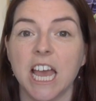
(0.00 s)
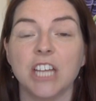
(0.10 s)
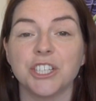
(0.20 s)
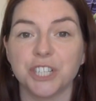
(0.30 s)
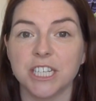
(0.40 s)

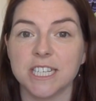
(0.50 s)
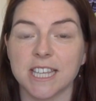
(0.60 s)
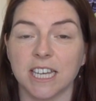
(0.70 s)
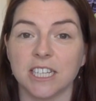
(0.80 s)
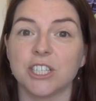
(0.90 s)
and she
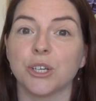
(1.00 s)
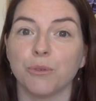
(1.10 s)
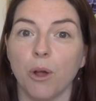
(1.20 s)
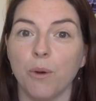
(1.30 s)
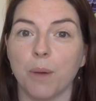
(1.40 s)
decided to
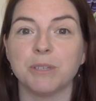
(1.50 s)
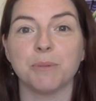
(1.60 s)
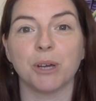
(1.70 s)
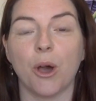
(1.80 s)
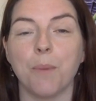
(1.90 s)
grow up to
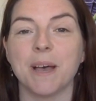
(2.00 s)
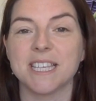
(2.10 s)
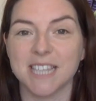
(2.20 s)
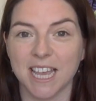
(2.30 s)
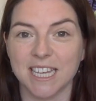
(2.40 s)
become a
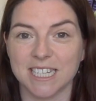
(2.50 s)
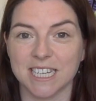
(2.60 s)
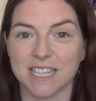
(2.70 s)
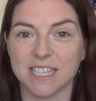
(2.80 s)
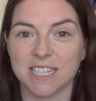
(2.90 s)

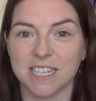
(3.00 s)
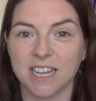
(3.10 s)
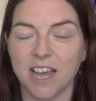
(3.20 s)
scientist.